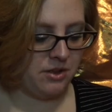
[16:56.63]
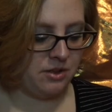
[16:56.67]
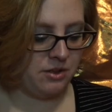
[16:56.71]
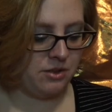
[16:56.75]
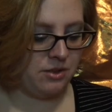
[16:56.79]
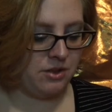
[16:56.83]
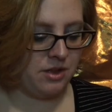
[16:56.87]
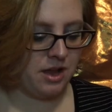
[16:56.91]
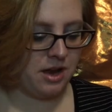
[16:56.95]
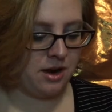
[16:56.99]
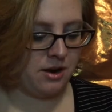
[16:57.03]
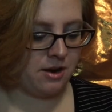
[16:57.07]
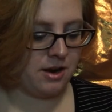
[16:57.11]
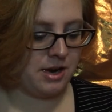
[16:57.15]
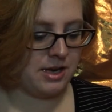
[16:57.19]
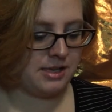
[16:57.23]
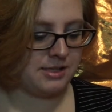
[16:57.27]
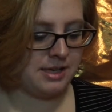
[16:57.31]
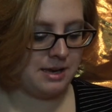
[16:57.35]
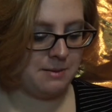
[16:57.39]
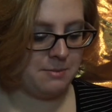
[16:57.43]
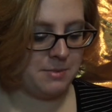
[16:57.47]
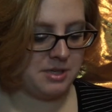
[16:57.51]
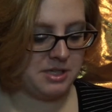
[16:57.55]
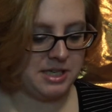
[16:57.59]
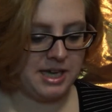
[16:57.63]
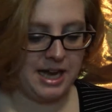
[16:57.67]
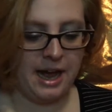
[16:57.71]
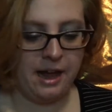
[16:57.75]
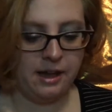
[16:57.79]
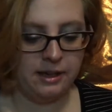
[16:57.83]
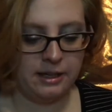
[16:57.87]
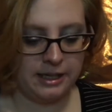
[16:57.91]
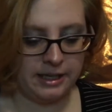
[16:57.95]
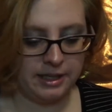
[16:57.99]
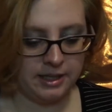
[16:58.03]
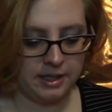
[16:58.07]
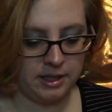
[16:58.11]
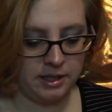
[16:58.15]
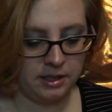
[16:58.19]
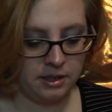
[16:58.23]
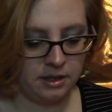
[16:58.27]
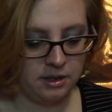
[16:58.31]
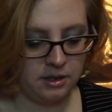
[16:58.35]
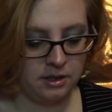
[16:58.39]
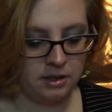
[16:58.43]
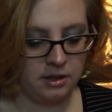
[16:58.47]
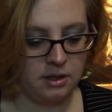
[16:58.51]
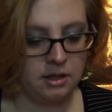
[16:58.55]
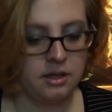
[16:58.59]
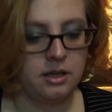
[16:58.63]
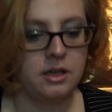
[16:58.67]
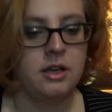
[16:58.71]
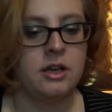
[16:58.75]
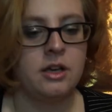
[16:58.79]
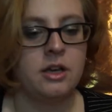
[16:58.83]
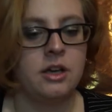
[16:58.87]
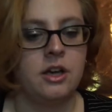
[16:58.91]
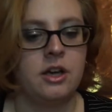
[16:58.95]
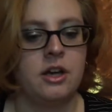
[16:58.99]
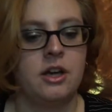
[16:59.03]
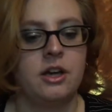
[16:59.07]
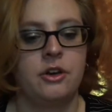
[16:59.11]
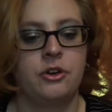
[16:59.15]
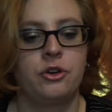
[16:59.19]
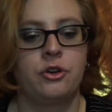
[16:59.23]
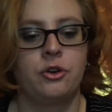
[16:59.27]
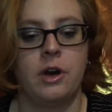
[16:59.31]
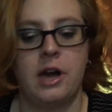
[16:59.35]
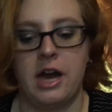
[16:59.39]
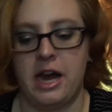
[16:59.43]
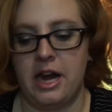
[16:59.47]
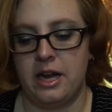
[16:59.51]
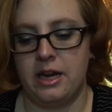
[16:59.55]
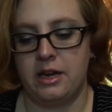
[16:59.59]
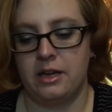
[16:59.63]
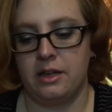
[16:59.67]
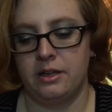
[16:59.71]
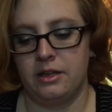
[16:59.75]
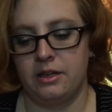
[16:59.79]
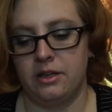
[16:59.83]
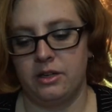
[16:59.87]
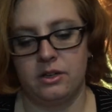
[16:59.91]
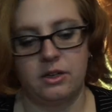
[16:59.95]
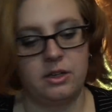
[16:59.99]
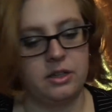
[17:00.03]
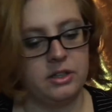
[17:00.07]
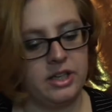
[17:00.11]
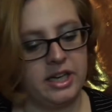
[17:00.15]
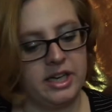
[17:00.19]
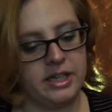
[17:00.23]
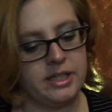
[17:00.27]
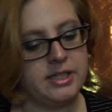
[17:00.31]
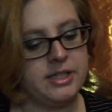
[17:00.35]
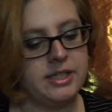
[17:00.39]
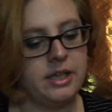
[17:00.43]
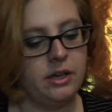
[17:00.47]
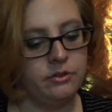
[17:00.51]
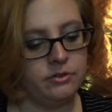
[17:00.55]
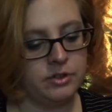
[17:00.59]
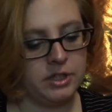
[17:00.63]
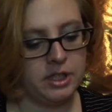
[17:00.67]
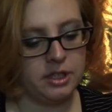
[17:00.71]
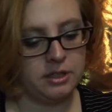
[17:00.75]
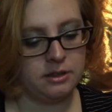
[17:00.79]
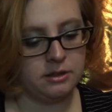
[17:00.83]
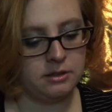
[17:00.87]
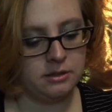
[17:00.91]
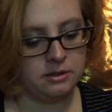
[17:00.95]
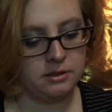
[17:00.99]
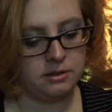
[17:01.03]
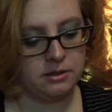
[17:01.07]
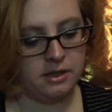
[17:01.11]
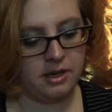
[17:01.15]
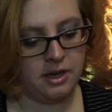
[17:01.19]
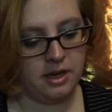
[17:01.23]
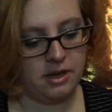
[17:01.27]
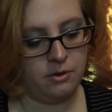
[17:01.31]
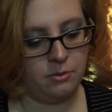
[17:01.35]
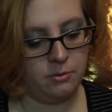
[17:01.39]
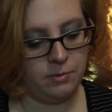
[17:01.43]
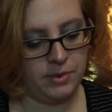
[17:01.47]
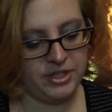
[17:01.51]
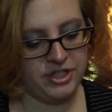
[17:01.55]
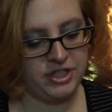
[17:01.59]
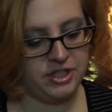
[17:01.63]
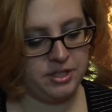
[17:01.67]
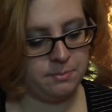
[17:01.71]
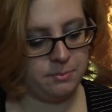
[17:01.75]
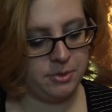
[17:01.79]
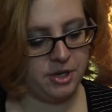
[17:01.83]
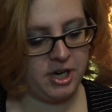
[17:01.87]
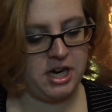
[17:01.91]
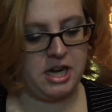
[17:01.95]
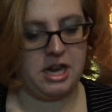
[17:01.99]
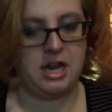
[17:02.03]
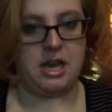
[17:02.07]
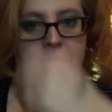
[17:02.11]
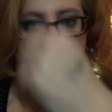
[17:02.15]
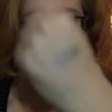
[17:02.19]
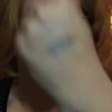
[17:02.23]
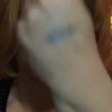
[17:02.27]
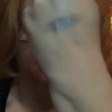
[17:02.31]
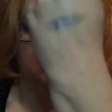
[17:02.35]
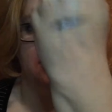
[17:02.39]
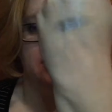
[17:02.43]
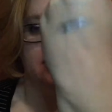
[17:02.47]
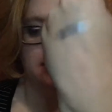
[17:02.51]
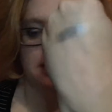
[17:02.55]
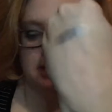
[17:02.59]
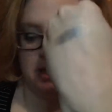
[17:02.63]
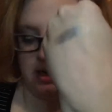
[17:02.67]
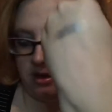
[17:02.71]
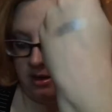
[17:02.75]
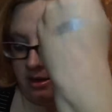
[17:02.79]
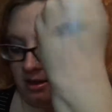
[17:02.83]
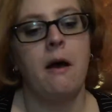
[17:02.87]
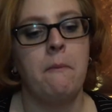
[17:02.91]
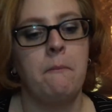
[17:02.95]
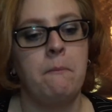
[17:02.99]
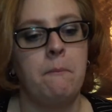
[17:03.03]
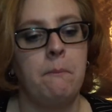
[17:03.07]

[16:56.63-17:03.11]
There is a metallic gray, or like a silver, which is pretty. This is it.